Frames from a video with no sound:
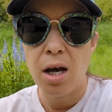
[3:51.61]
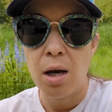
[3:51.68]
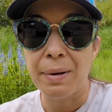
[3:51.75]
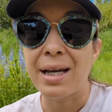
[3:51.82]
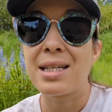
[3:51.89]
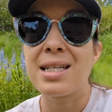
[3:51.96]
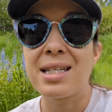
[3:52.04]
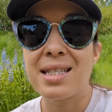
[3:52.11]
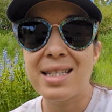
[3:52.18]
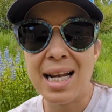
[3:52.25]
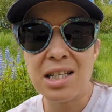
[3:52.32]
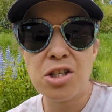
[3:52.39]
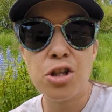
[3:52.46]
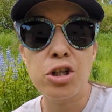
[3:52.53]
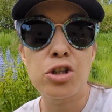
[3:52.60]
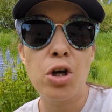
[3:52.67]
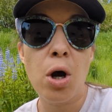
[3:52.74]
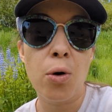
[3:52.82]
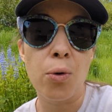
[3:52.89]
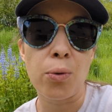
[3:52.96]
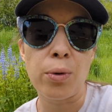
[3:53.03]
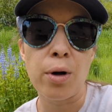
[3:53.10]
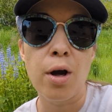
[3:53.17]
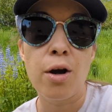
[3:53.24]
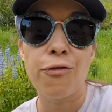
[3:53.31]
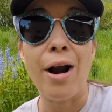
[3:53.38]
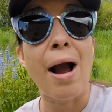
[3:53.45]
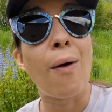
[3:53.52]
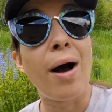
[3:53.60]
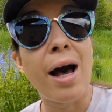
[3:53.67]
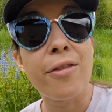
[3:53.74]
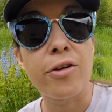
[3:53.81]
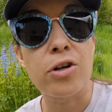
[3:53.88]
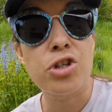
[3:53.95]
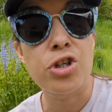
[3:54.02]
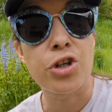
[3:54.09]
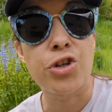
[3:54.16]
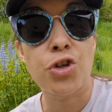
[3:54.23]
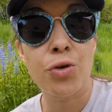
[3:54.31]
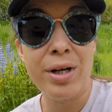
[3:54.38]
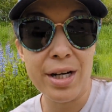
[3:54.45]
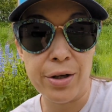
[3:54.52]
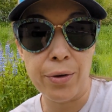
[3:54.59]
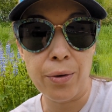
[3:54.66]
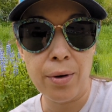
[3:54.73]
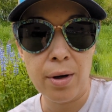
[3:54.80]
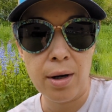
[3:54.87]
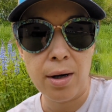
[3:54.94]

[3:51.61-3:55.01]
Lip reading: because it sets the tone for how others should treat you